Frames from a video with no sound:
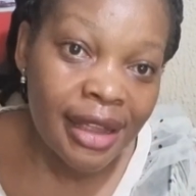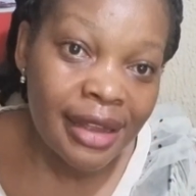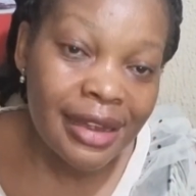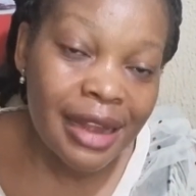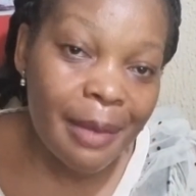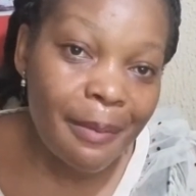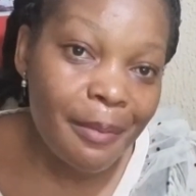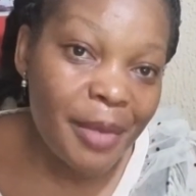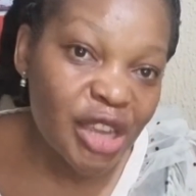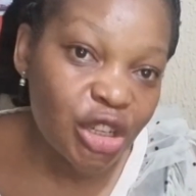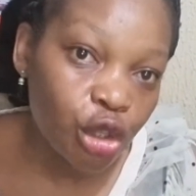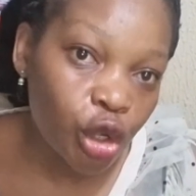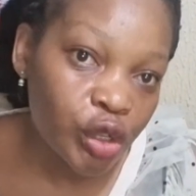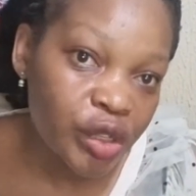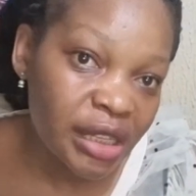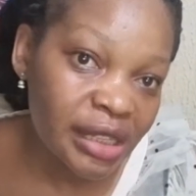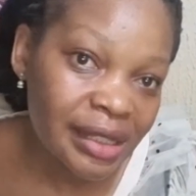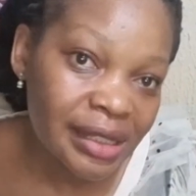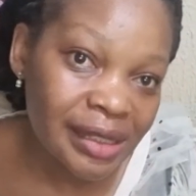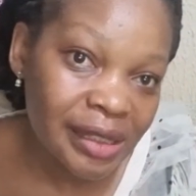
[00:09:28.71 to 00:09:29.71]
They measure
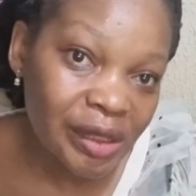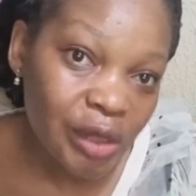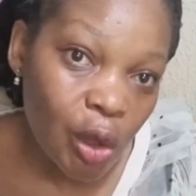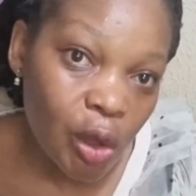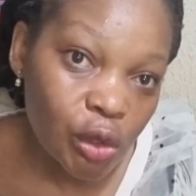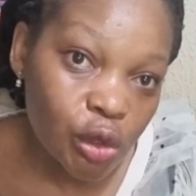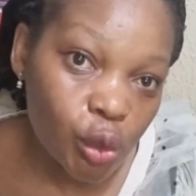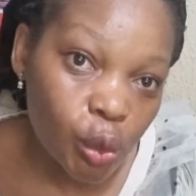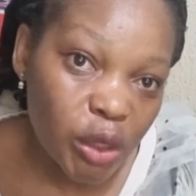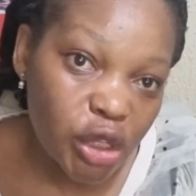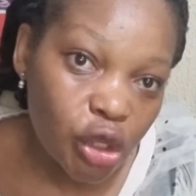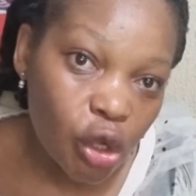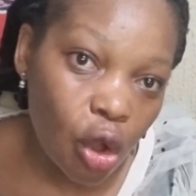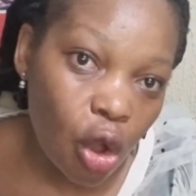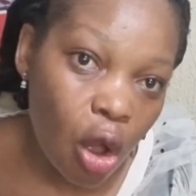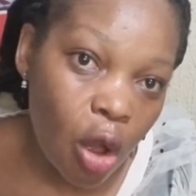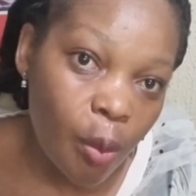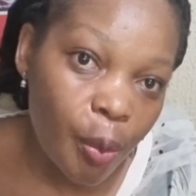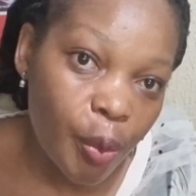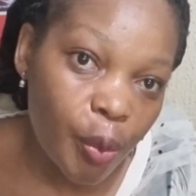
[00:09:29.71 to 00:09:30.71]
this salt with
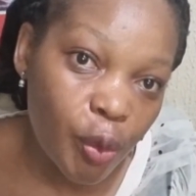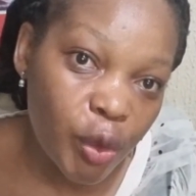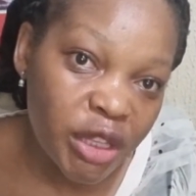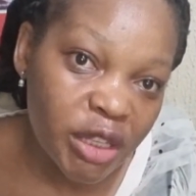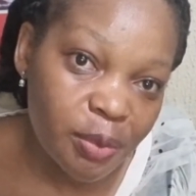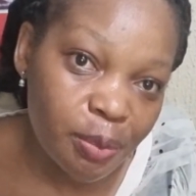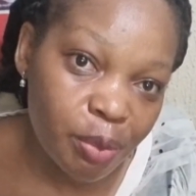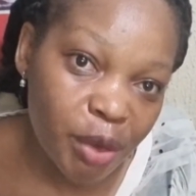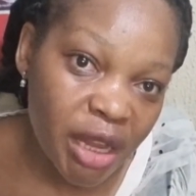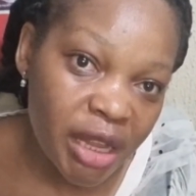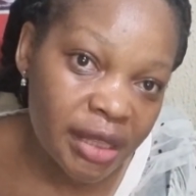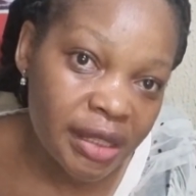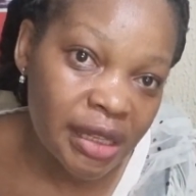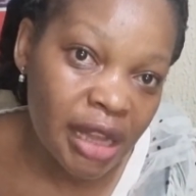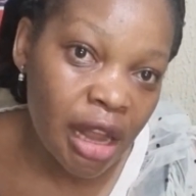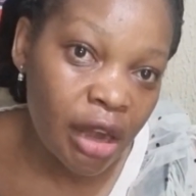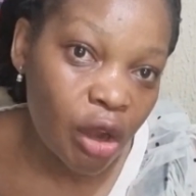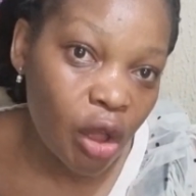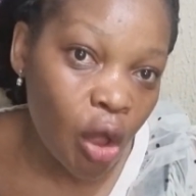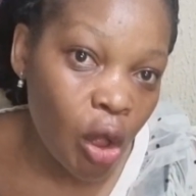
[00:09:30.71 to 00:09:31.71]
cup, with plate
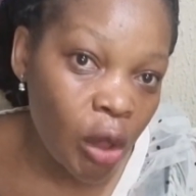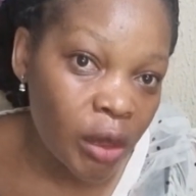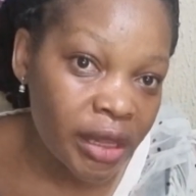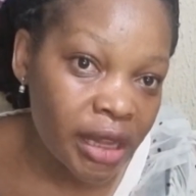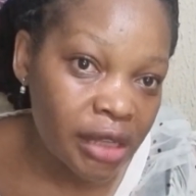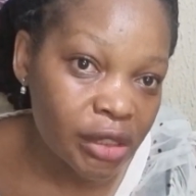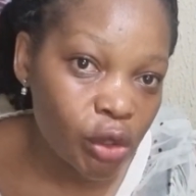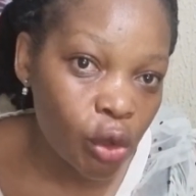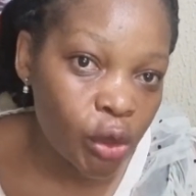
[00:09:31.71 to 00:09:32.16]
and all that,